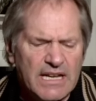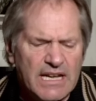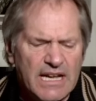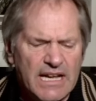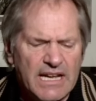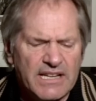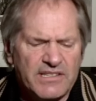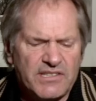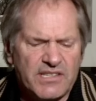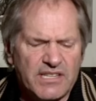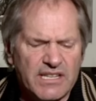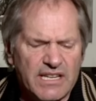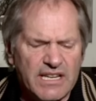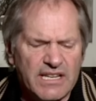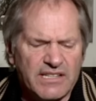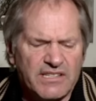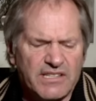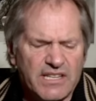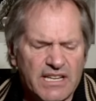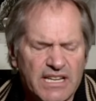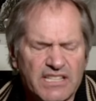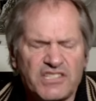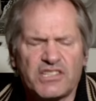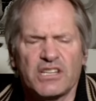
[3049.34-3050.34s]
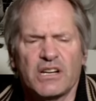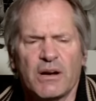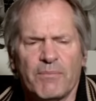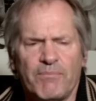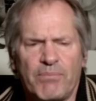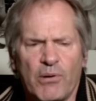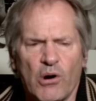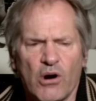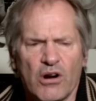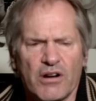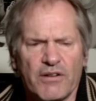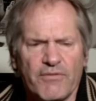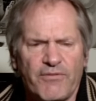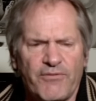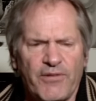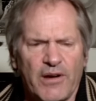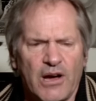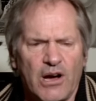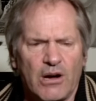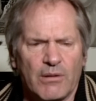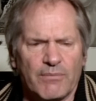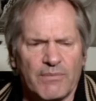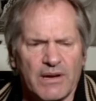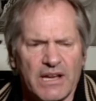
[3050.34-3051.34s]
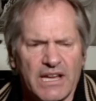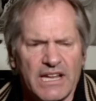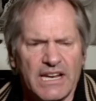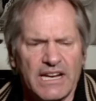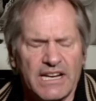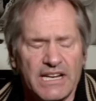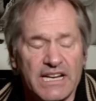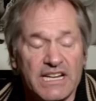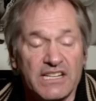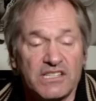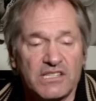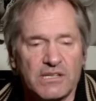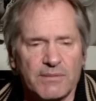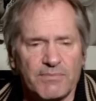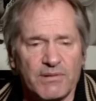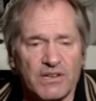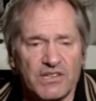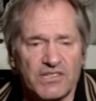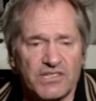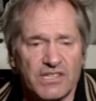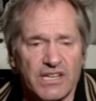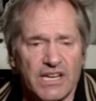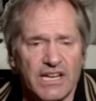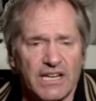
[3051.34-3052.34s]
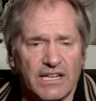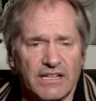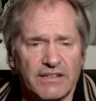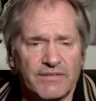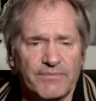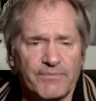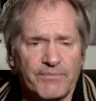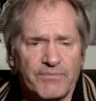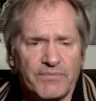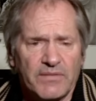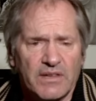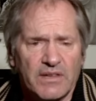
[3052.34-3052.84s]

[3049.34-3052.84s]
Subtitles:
it's an important film, and it needs to be seen.